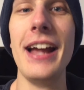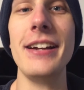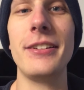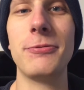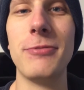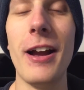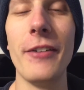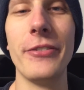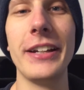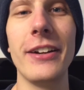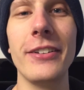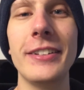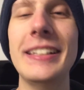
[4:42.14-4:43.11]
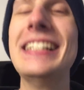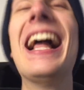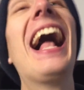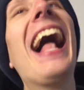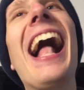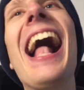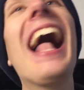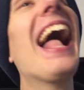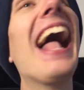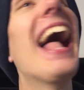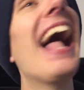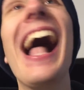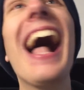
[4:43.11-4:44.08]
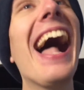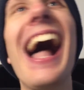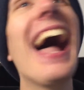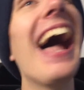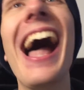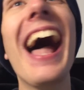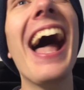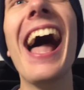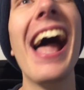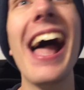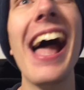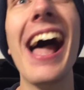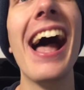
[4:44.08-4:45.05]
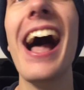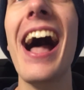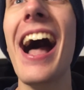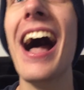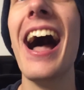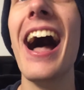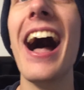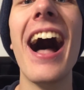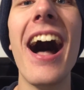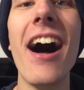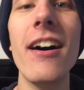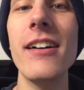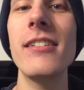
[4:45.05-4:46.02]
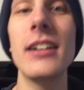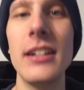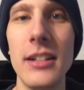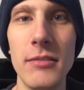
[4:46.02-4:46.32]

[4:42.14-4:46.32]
and Fluffy goes, no!